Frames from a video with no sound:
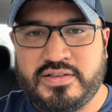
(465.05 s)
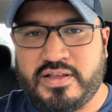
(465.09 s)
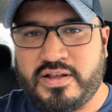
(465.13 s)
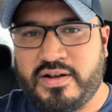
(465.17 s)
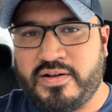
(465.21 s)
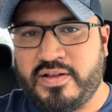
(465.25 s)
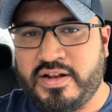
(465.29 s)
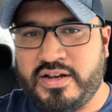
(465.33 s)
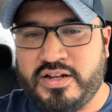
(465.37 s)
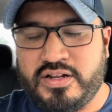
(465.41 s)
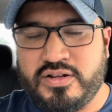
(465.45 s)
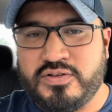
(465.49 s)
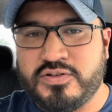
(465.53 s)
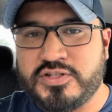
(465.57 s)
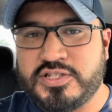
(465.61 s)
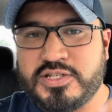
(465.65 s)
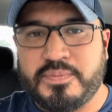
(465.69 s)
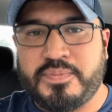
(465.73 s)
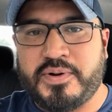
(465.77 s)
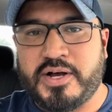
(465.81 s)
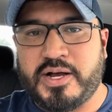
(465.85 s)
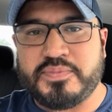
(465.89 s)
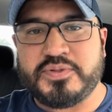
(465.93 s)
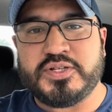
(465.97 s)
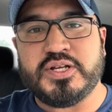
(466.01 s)
That any news
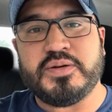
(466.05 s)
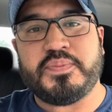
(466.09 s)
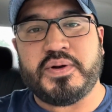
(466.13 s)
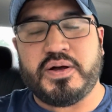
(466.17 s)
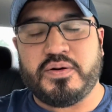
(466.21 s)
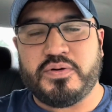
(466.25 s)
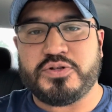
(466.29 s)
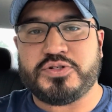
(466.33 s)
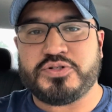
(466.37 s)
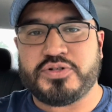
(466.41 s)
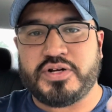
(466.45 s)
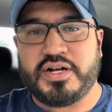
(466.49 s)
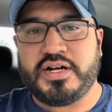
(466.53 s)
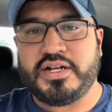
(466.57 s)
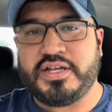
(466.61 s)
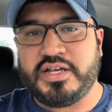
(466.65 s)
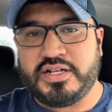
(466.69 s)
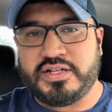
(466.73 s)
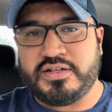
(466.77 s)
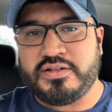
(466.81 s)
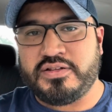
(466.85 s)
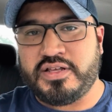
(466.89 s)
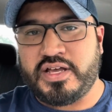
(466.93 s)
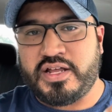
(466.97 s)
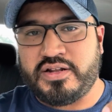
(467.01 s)
that pops up, I will try to
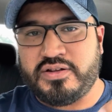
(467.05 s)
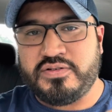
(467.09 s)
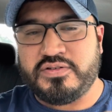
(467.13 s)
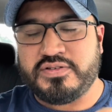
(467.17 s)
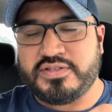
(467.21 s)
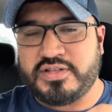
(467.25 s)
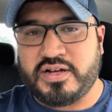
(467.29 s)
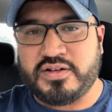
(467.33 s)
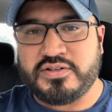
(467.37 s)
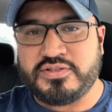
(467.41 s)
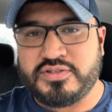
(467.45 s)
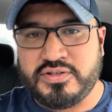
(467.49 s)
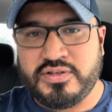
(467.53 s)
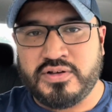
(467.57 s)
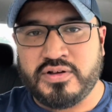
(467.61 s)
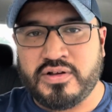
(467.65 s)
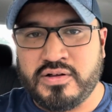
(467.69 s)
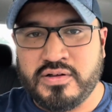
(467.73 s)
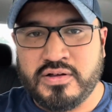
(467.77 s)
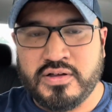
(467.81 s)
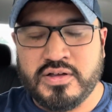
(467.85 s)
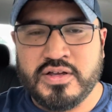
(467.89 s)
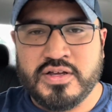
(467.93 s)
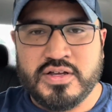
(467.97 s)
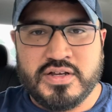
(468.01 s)
get that news out to
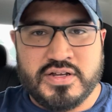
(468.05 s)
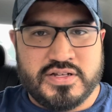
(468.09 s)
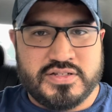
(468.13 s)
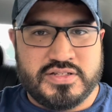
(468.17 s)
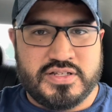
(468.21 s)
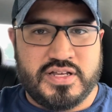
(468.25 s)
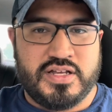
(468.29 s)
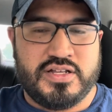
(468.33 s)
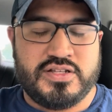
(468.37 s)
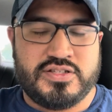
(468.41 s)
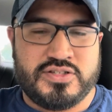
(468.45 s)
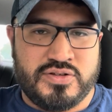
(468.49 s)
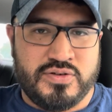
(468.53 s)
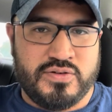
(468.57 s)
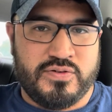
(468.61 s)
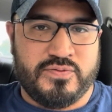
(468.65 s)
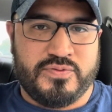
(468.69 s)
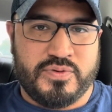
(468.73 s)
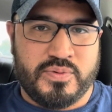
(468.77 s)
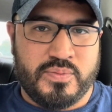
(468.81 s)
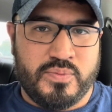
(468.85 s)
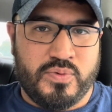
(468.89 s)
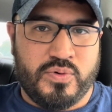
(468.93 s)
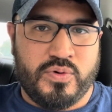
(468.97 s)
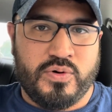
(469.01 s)
y'all. Stay tuned
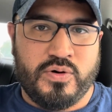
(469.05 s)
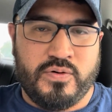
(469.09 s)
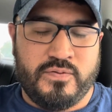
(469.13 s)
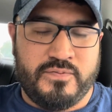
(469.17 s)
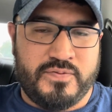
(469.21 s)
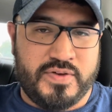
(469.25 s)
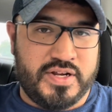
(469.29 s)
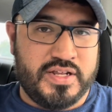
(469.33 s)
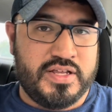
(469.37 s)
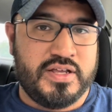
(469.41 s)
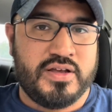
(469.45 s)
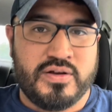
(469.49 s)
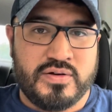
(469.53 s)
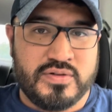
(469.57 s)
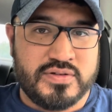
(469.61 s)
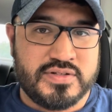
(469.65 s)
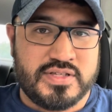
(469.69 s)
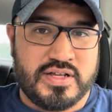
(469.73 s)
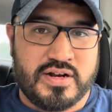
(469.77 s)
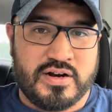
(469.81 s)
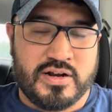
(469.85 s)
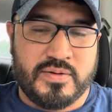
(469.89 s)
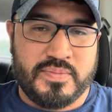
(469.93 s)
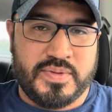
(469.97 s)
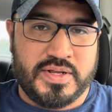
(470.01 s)
for more videos
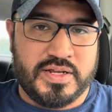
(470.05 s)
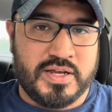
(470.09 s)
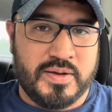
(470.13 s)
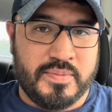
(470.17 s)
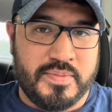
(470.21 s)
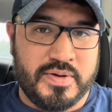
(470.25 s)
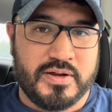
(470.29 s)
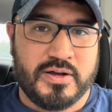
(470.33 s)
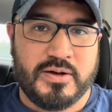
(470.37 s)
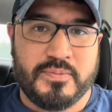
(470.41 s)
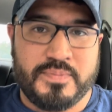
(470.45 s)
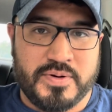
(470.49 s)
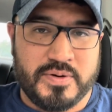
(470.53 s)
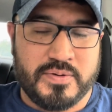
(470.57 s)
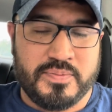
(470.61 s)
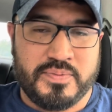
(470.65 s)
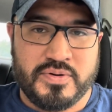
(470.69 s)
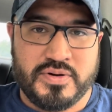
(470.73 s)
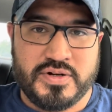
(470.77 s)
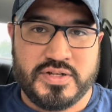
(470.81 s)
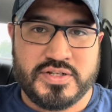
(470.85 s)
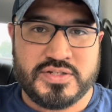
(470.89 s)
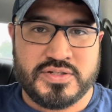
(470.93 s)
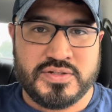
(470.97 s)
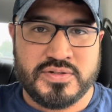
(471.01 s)
that are going to be coming up here
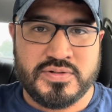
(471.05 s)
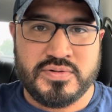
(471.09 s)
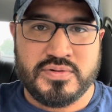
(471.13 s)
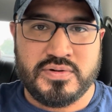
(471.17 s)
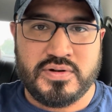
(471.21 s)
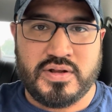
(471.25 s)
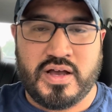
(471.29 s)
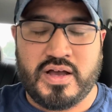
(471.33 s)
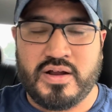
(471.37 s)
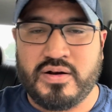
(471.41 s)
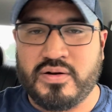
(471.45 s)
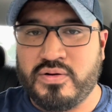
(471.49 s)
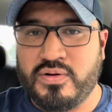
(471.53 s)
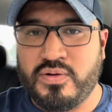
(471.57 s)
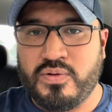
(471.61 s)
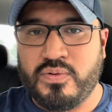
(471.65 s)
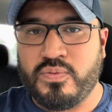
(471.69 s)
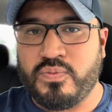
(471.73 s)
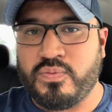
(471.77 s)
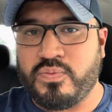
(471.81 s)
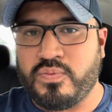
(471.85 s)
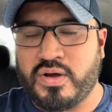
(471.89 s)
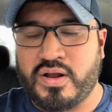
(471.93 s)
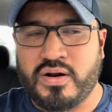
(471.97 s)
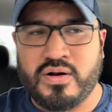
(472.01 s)
pretty soon. I don't
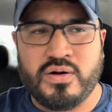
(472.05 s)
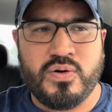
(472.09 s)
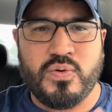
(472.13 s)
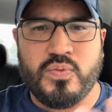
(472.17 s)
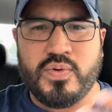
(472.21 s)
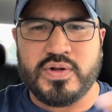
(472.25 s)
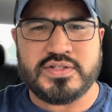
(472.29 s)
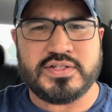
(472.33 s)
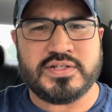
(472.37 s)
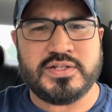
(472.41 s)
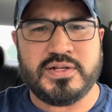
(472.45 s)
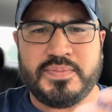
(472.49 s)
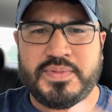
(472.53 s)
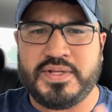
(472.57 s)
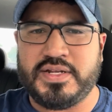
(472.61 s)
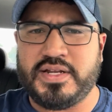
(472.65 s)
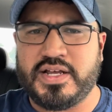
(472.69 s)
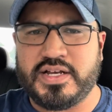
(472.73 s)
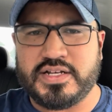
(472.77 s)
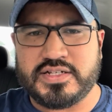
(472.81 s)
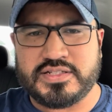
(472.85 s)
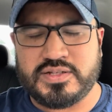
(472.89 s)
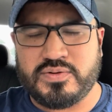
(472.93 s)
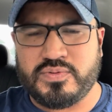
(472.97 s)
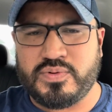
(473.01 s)
know what's going to be
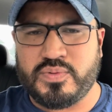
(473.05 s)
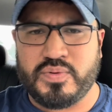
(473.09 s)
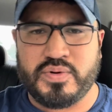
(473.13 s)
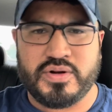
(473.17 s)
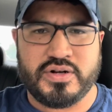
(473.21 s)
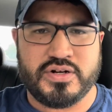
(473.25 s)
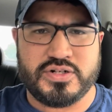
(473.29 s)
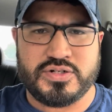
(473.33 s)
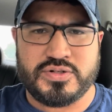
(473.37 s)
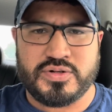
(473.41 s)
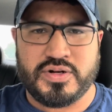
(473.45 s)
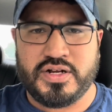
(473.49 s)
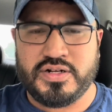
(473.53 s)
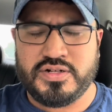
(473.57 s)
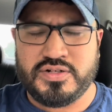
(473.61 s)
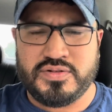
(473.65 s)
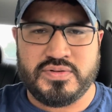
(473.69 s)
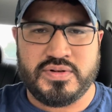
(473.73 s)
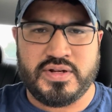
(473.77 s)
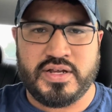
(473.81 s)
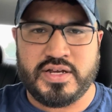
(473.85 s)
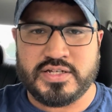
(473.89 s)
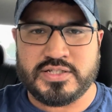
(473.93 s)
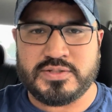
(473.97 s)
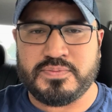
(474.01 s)
next, that what we're going to try and do
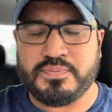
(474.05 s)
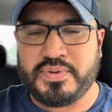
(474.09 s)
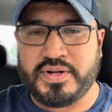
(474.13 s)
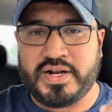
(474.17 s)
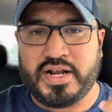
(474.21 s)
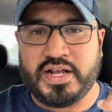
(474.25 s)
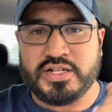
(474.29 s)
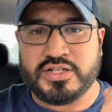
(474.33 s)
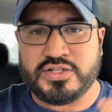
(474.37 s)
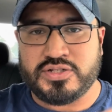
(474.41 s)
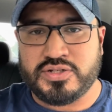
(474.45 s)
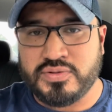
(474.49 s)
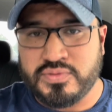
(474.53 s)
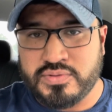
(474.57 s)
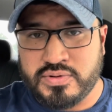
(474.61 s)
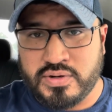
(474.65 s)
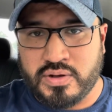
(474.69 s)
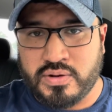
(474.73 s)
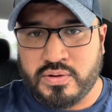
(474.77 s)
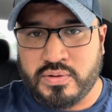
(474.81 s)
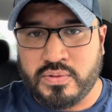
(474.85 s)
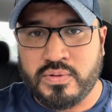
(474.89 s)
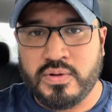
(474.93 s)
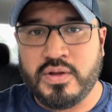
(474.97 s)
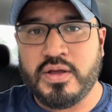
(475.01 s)
next, but I do
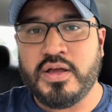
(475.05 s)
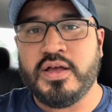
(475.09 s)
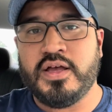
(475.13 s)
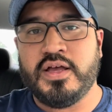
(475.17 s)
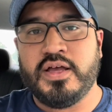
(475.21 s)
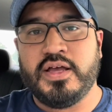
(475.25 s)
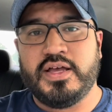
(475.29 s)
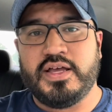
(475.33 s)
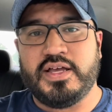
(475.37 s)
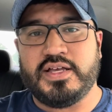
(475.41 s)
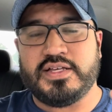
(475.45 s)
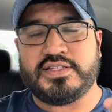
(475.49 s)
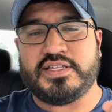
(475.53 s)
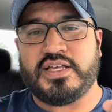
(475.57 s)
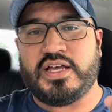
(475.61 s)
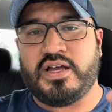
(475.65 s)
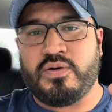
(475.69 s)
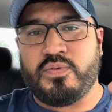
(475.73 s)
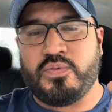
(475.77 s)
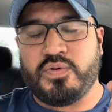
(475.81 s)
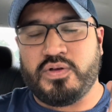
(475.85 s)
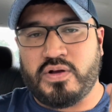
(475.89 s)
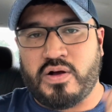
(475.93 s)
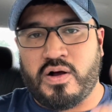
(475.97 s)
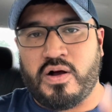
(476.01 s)
know is
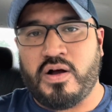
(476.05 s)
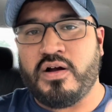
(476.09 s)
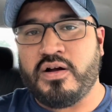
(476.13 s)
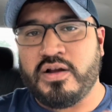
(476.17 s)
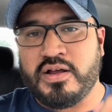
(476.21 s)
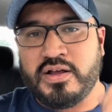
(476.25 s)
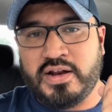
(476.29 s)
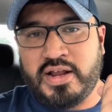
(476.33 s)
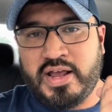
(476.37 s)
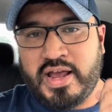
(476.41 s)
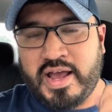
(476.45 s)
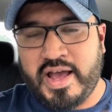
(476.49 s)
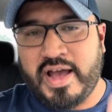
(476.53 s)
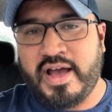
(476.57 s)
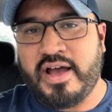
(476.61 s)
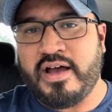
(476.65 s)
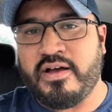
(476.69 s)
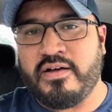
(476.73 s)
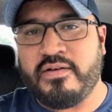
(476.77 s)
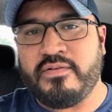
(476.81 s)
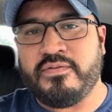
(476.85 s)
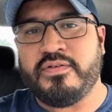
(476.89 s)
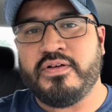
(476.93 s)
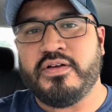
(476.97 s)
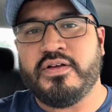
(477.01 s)
that we are going to
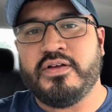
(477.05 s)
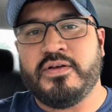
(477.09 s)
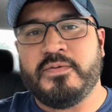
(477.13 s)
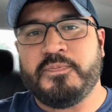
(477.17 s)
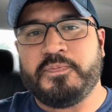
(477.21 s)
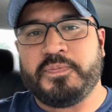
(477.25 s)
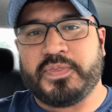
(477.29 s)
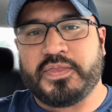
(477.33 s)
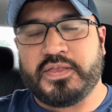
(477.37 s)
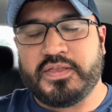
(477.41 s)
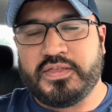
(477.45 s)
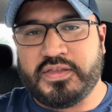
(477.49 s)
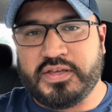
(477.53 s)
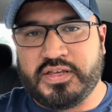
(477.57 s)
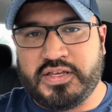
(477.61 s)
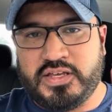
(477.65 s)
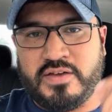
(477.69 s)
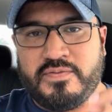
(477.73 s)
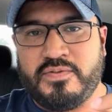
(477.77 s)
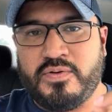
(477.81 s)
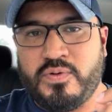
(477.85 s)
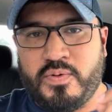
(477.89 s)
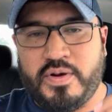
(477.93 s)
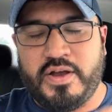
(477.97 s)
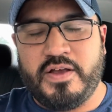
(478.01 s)
have the
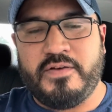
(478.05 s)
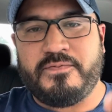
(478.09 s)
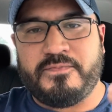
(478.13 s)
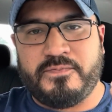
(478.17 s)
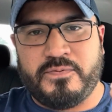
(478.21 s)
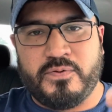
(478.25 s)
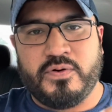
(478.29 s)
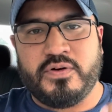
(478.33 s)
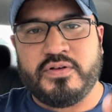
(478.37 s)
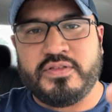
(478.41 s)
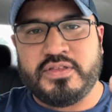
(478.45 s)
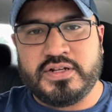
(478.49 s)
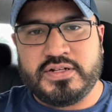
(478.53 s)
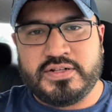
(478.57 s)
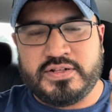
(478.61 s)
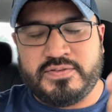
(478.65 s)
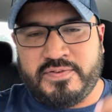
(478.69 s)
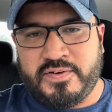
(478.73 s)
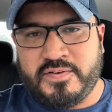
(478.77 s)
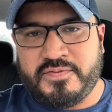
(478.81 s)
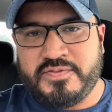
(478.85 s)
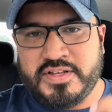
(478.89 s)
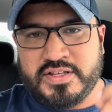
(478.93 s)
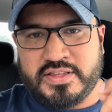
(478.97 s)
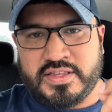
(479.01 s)
giveaway for the
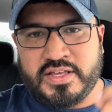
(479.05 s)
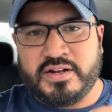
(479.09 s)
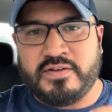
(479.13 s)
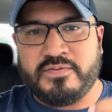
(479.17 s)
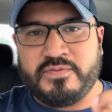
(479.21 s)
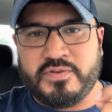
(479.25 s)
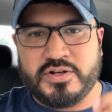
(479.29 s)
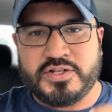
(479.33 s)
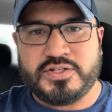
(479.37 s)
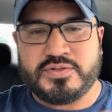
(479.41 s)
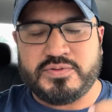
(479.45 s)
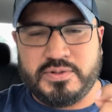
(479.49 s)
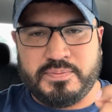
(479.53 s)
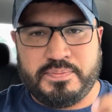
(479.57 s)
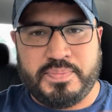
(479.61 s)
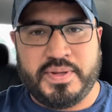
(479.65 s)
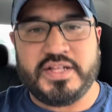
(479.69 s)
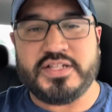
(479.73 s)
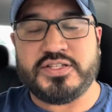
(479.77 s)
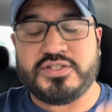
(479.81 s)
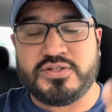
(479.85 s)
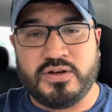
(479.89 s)
50th anniversary pin.